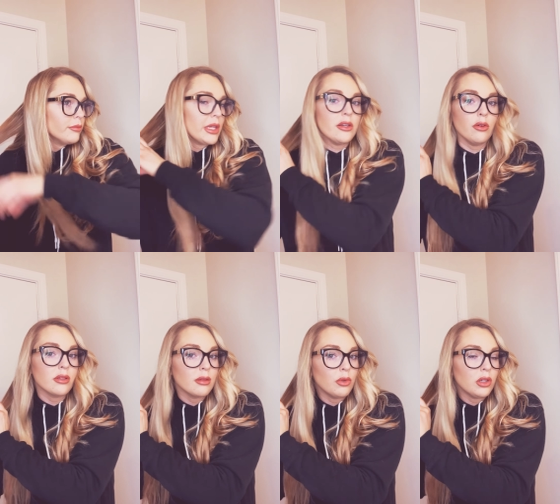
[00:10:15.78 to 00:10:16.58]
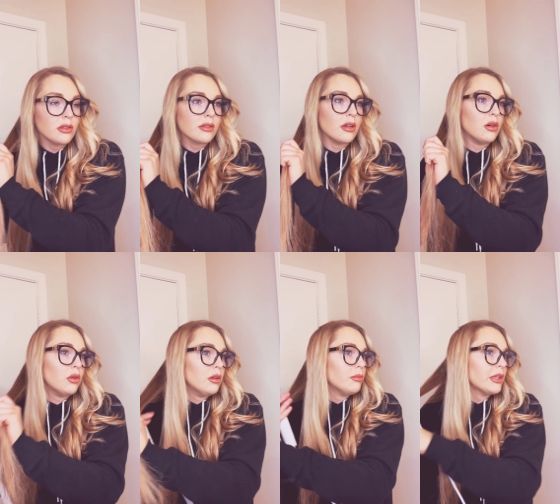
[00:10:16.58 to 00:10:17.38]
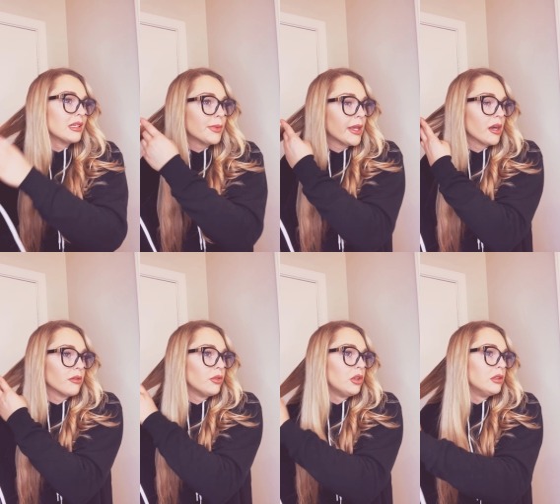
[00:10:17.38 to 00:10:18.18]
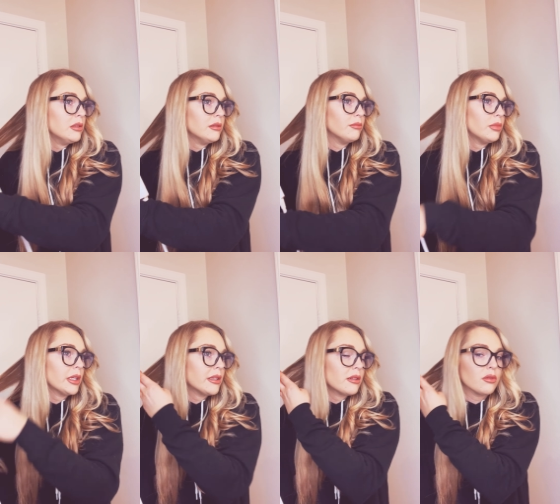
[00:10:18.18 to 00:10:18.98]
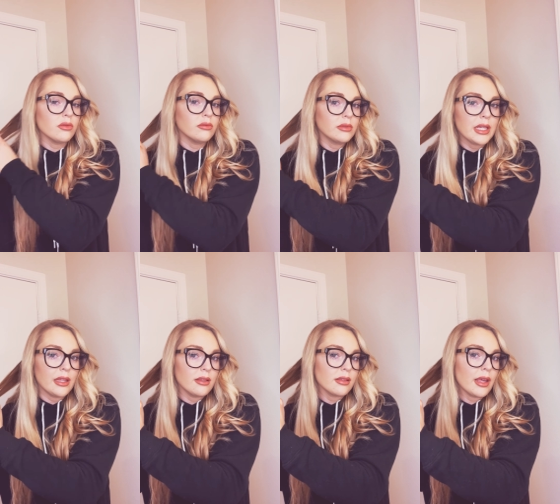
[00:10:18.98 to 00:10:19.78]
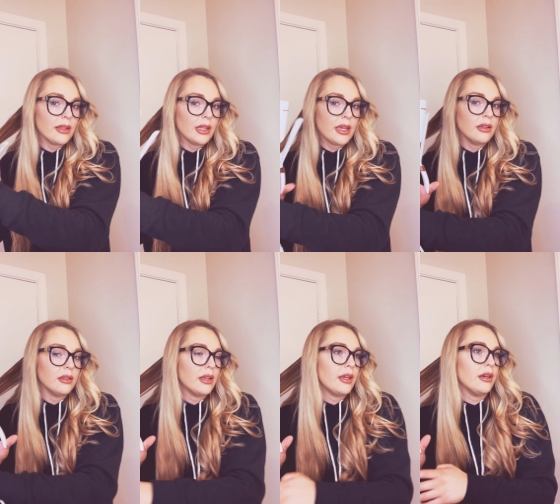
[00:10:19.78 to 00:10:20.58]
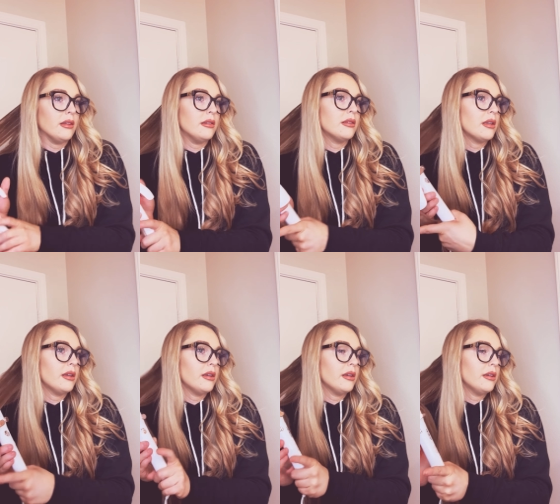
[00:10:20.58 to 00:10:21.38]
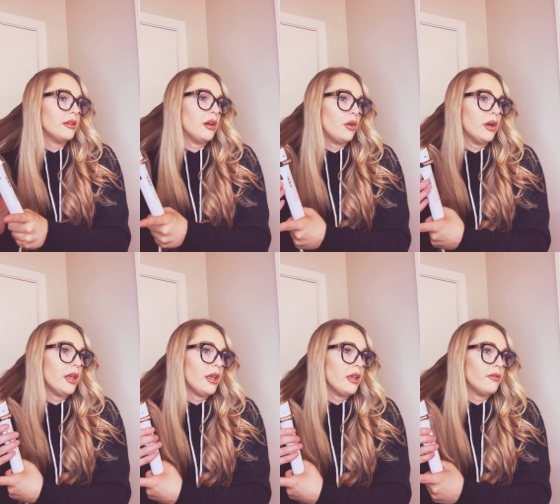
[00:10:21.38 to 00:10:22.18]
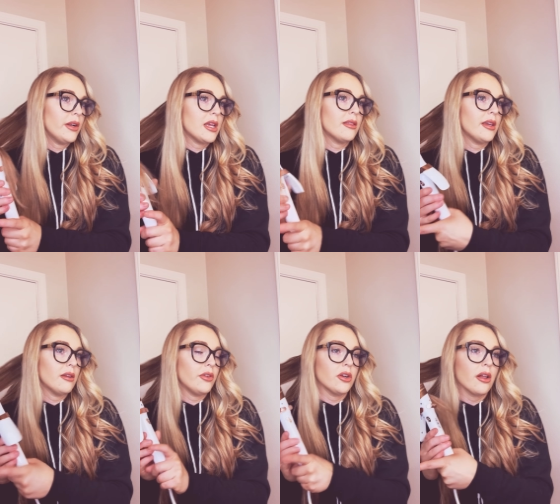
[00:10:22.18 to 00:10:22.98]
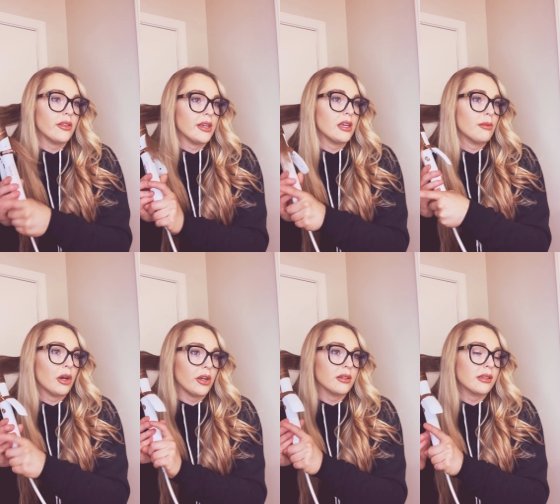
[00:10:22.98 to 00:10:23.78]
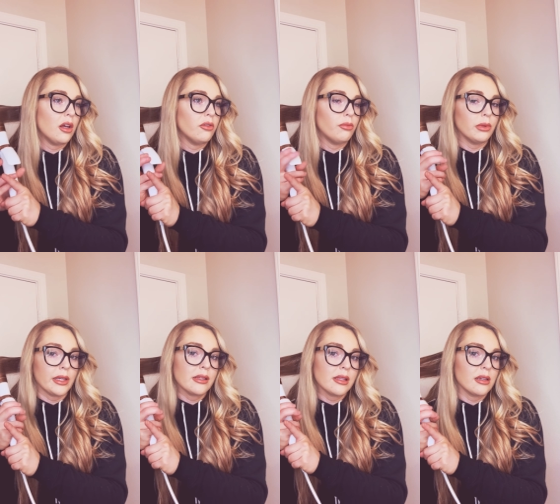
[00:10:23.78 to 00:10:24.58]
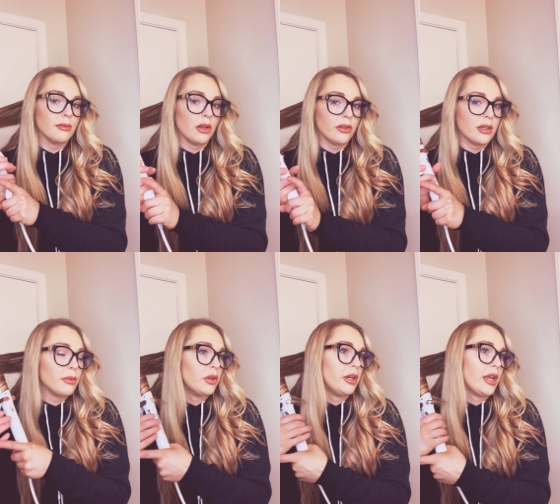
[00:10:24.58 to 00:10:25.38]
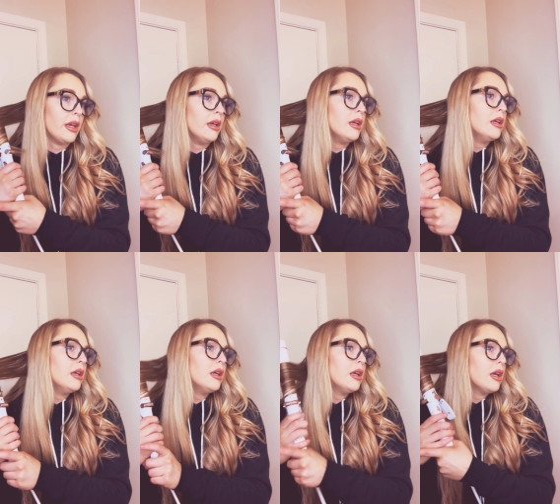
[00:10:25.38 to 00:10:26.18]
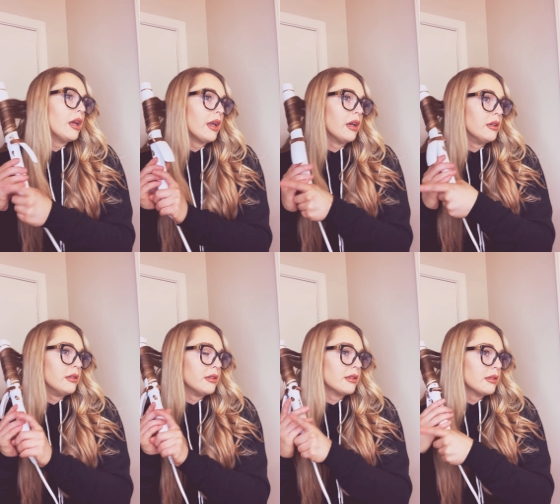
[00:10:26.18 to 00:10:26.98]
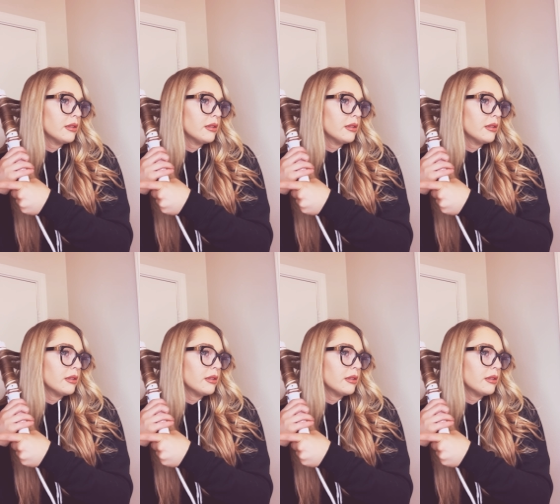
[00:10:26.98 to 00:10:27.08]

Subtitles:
be noticeable. So please be careful. Please don't take this lightly. And, you know, if anything, if you're not thinking about yourself, please think about the community and